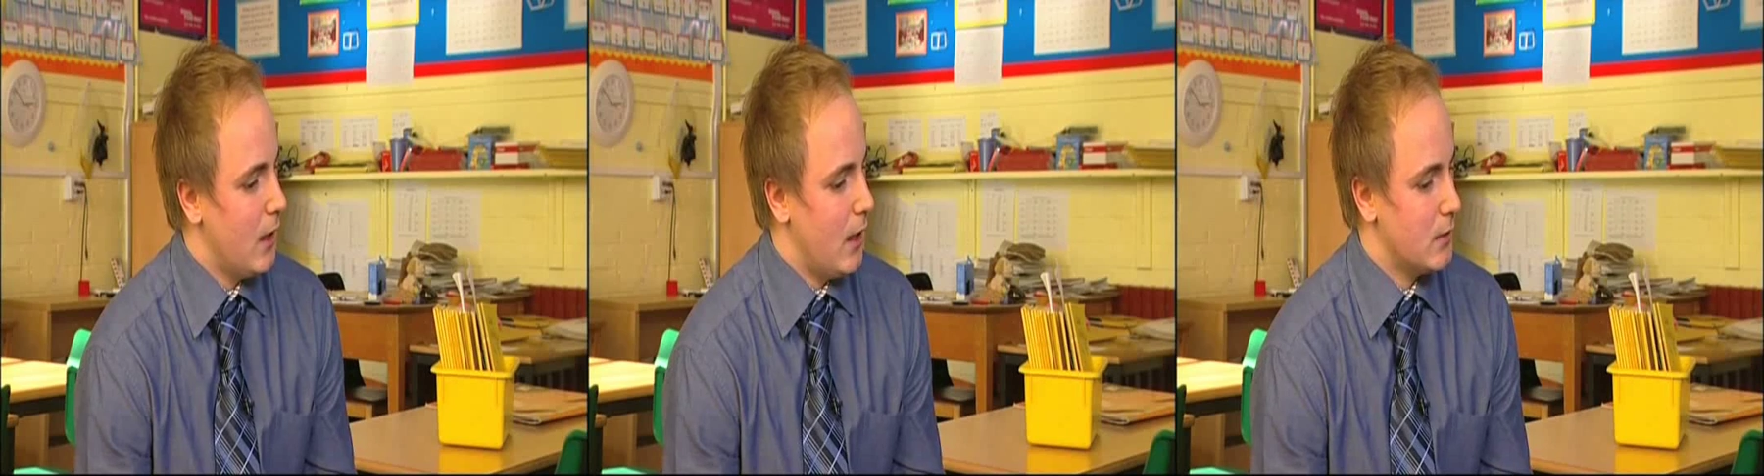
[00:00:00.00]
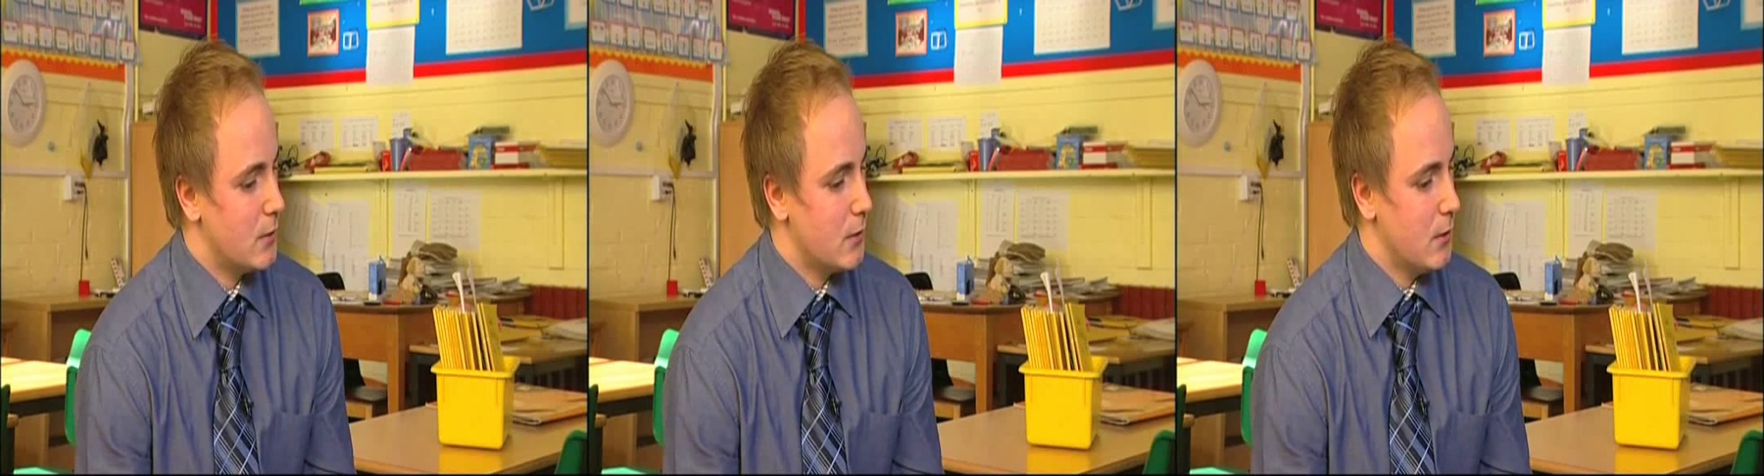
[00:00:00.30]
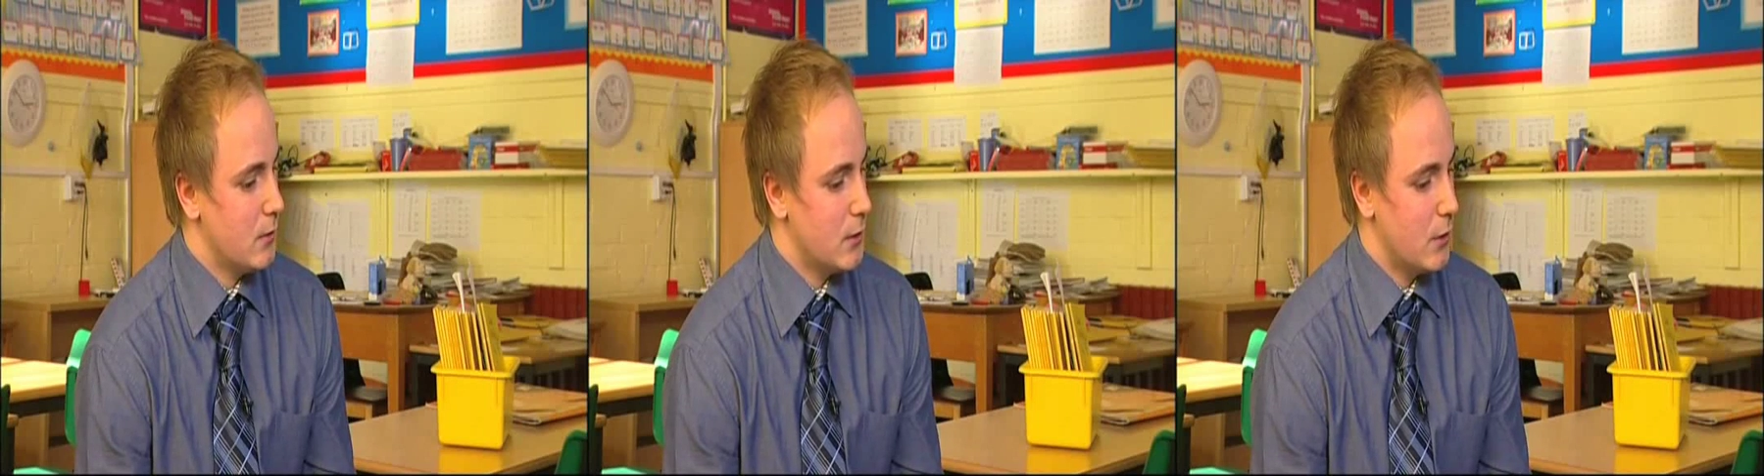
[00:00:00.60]
And,
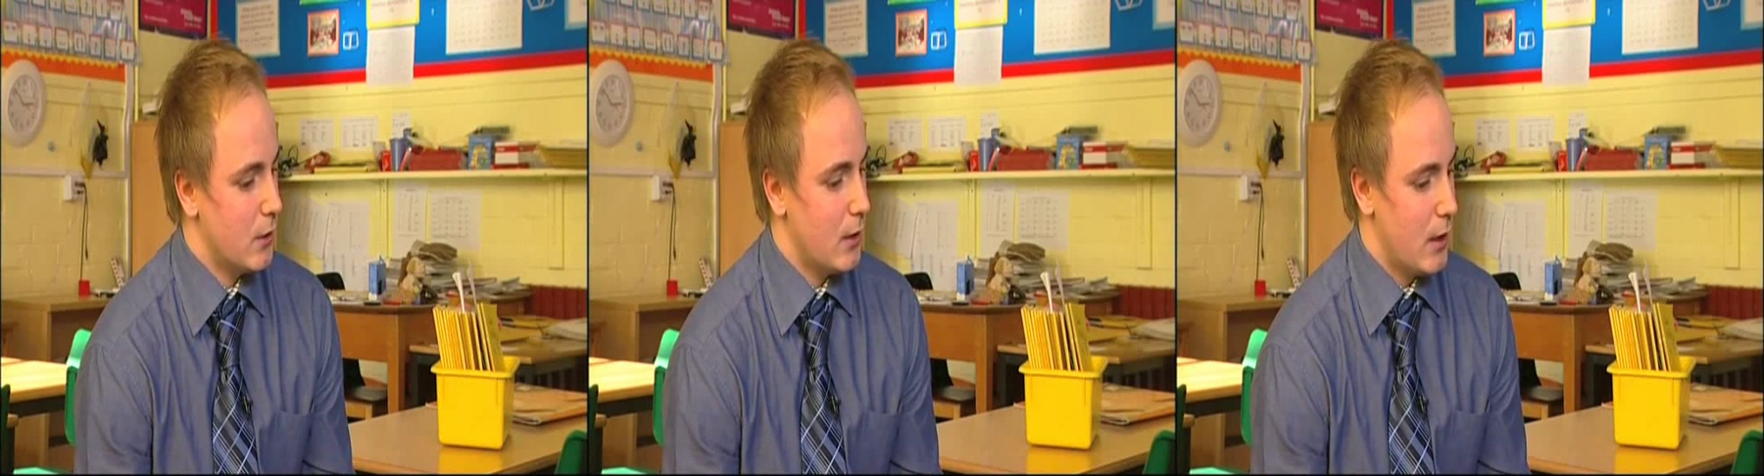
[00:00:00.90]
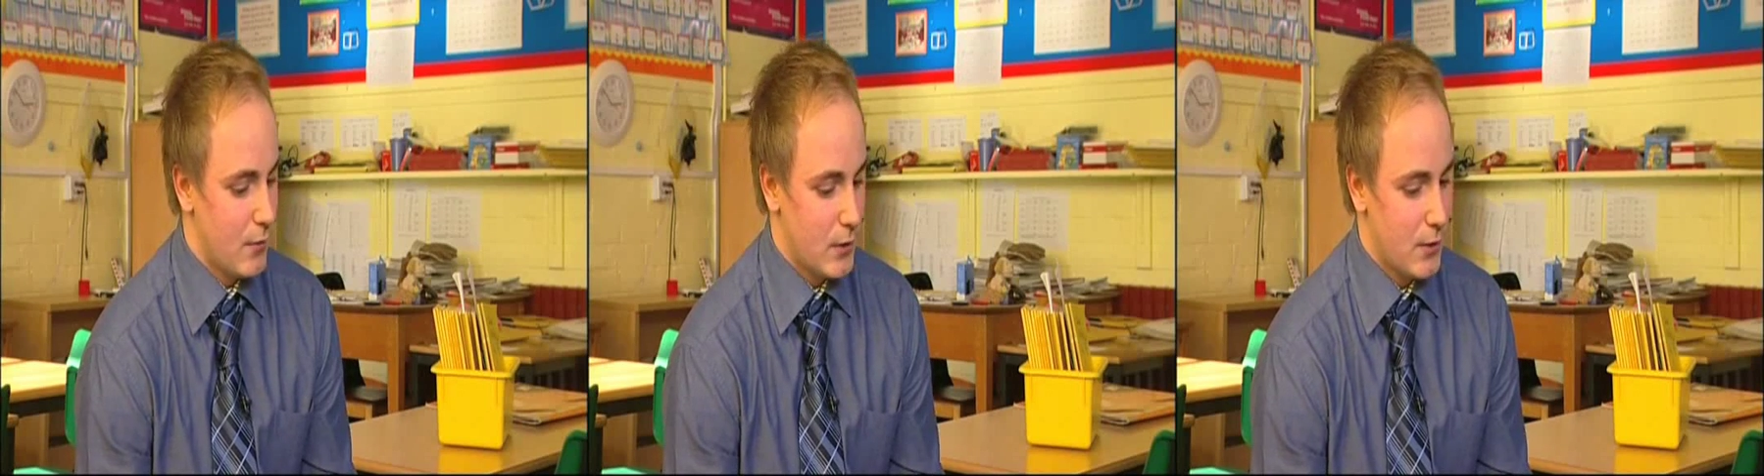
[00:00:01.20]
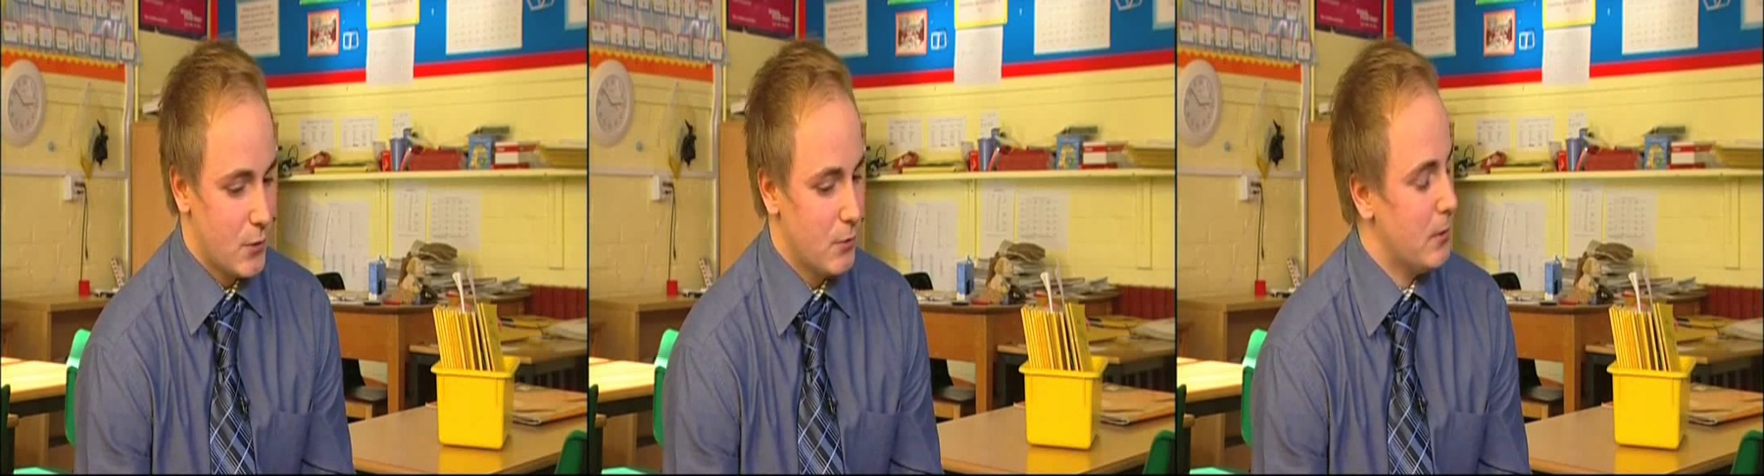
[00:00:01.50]
you know,
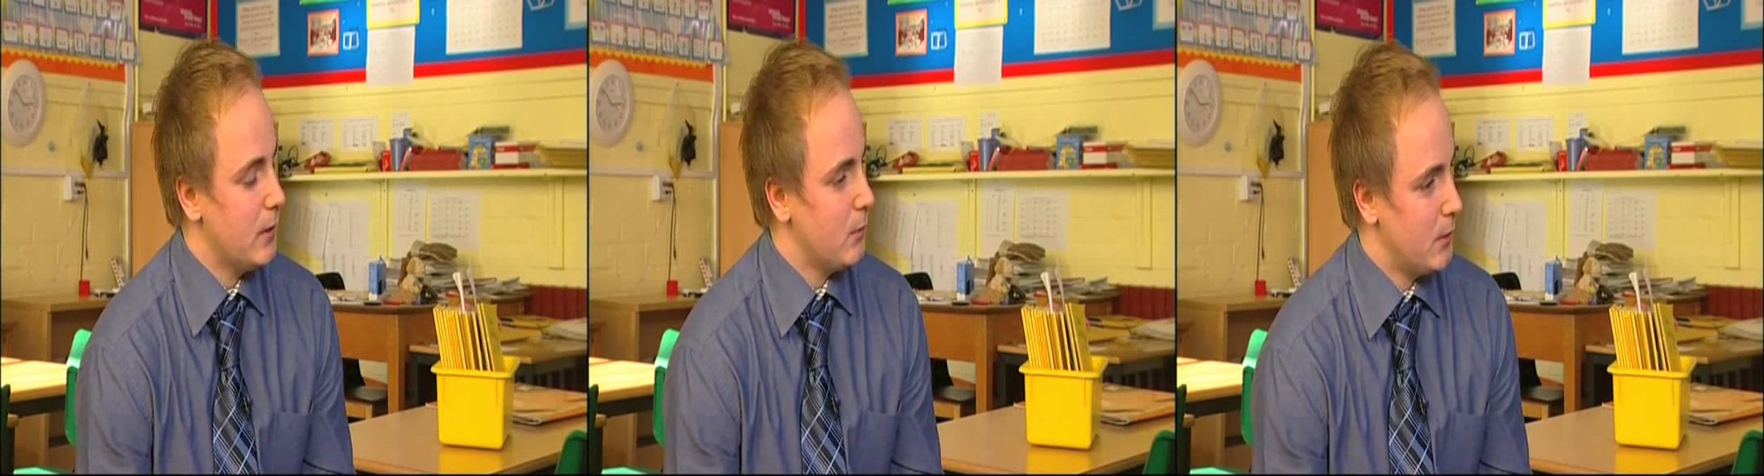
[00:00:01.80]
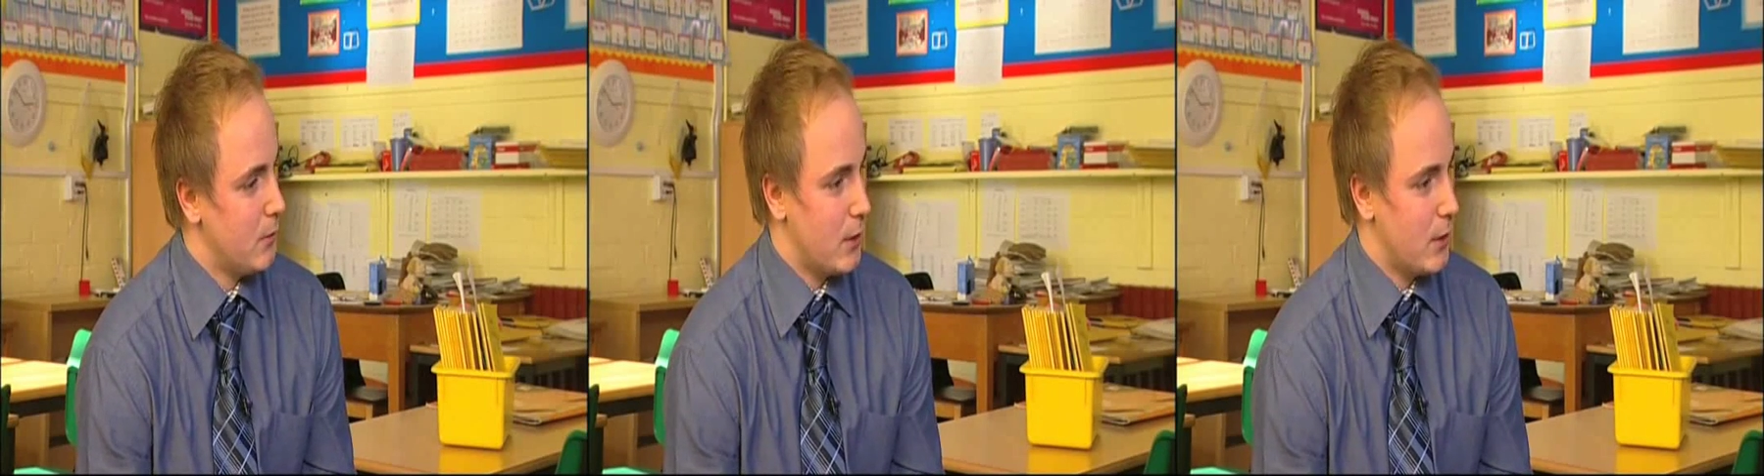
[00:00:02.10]
after a little bit of